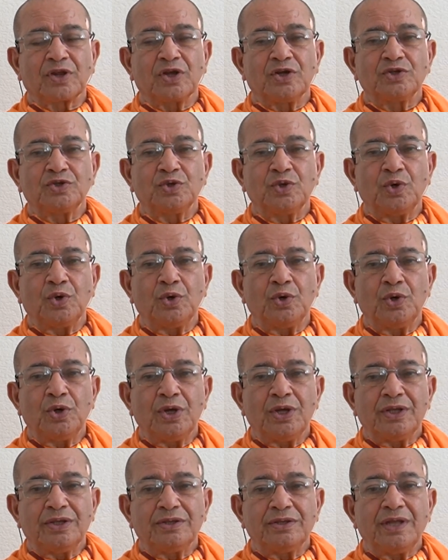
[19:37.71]
So
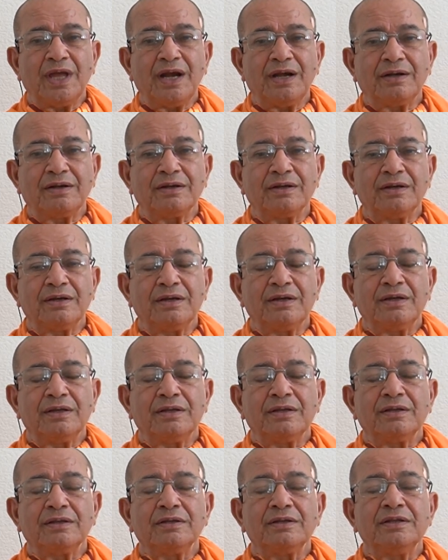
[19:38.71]
that
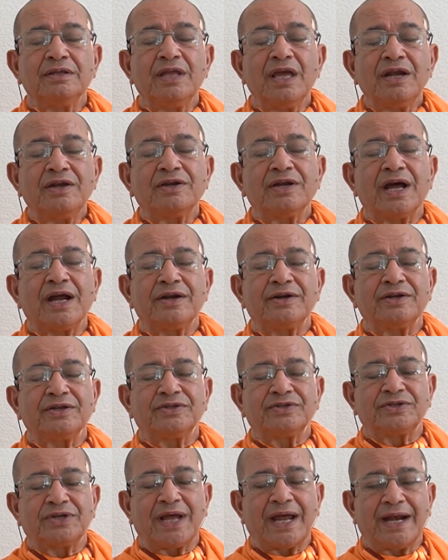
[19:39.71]

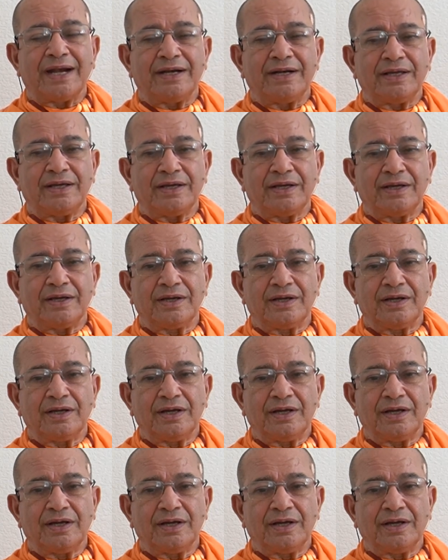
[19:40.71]
understanding.